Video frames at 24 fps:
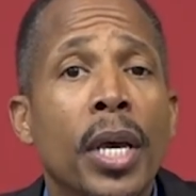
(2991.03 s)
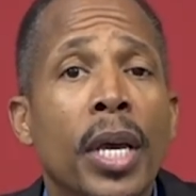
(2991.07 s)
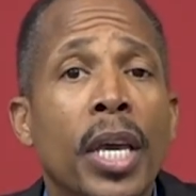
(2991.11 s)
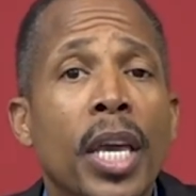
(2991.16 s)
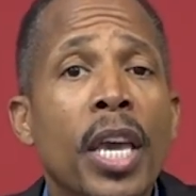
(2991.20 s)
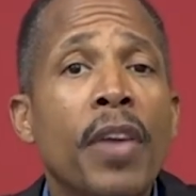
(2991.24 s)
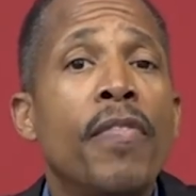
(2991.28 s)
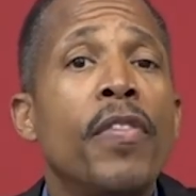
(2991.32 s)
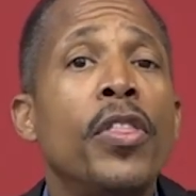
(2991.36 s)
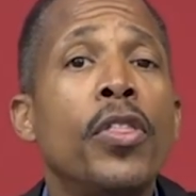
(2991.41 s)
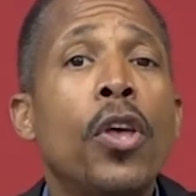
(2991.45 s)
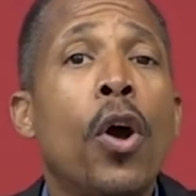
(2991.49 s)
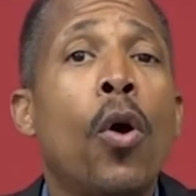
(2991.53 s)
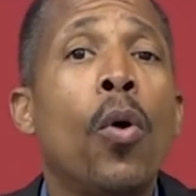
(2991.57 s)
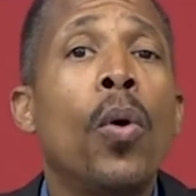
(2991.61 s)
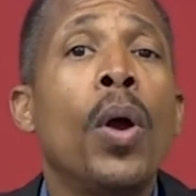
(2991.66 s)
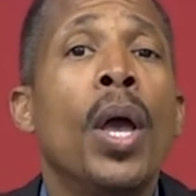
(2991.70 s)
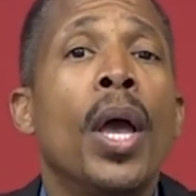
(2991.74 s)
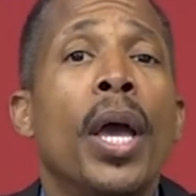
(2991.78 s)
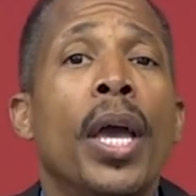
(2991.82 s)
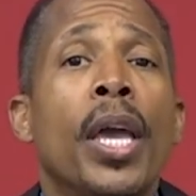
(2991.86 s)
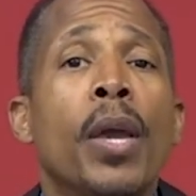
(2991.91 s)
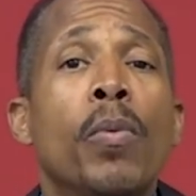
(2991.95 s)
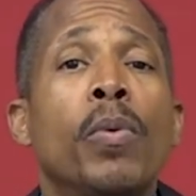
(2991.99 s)
Even though
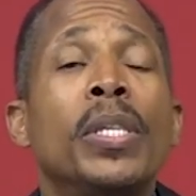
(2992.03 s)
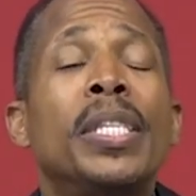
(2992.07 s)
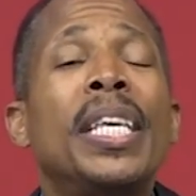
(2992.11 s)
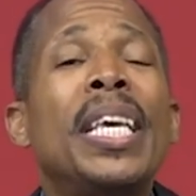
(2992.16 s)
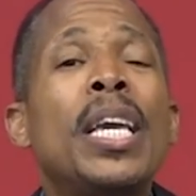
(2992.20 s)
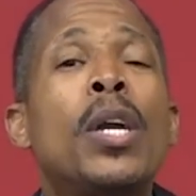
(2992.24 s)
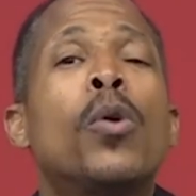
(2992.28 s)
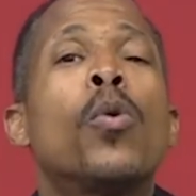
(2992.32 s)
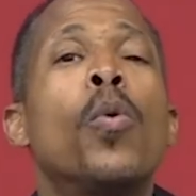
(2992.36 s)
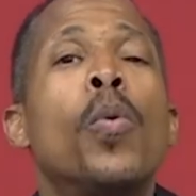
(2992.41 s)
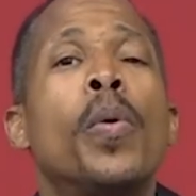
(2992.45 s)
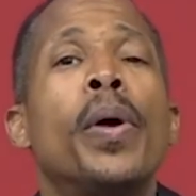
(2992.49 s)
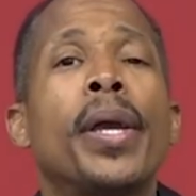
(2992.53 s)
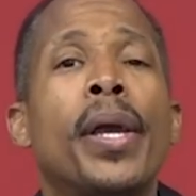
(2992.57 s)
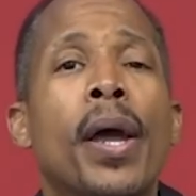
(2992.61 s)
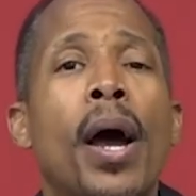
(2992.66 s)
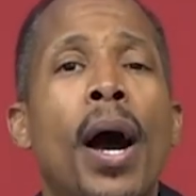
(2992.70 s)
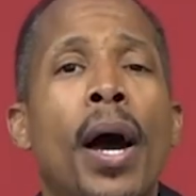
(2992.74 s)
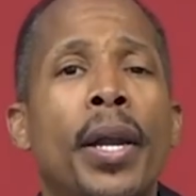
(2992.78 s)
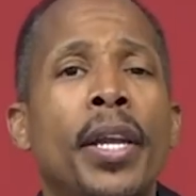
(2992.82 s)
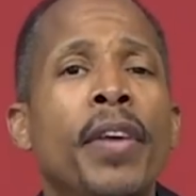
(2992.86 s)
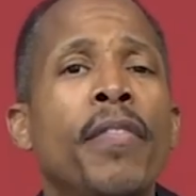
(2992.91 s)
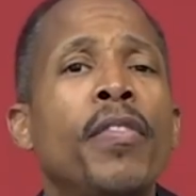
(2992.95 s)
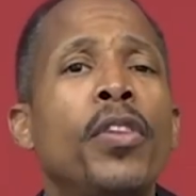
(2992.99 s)
he was equal with
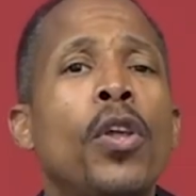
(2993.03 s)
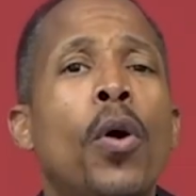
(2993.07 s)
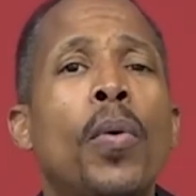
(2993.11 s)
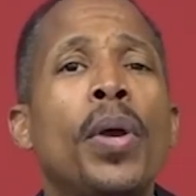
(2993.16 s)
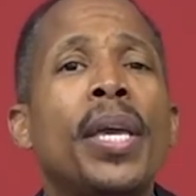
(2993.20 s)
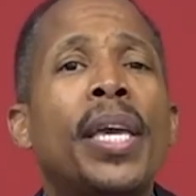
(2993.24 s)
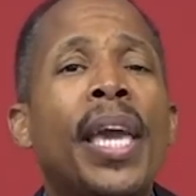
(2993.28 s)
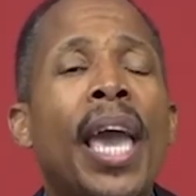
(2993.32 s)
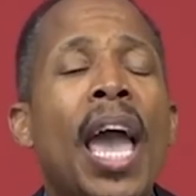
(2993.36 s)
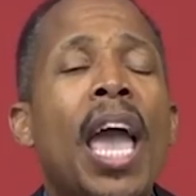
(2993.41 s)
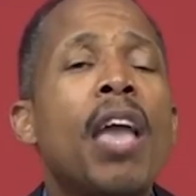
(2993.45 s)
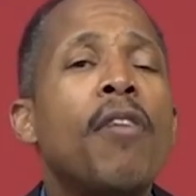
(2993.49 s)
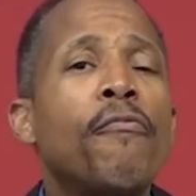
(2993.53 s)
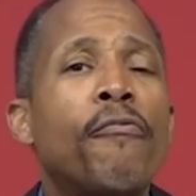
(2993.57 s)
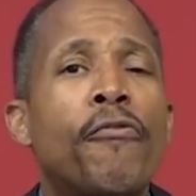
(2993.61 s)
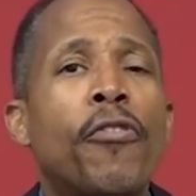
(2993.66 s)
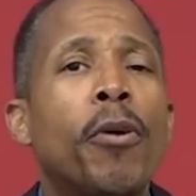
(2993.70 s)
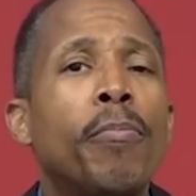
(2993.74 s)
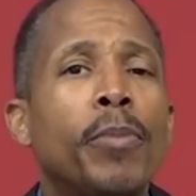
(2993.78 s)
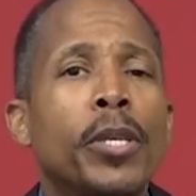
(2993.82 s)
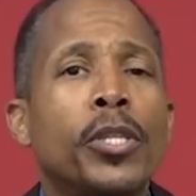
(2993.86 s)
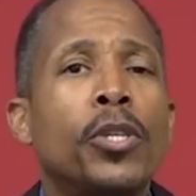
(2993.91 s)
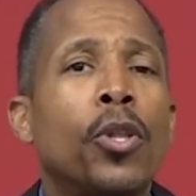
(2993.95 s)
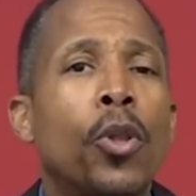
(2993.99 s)
God, even though he came
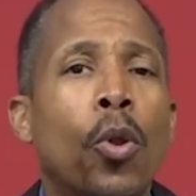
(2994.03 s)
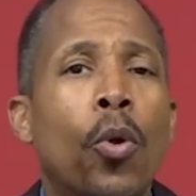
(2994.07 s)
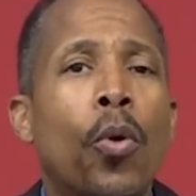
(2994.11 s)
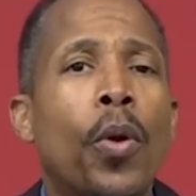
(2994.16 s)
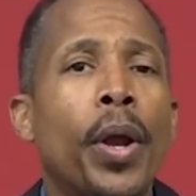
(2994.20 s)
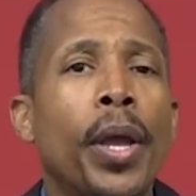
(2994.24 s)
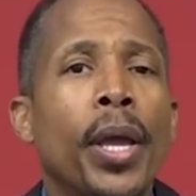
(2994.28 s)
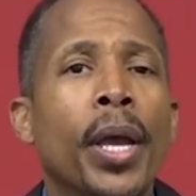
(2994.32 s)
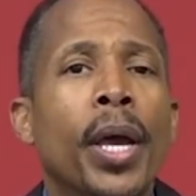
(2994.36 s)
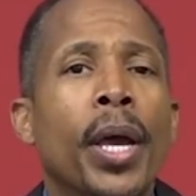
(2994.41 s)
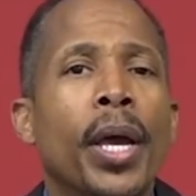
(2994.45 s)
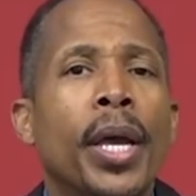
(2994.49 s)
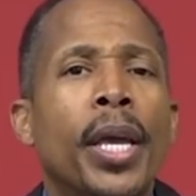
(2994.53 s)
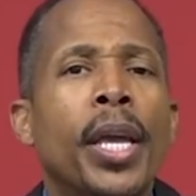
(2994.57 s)
from his glory,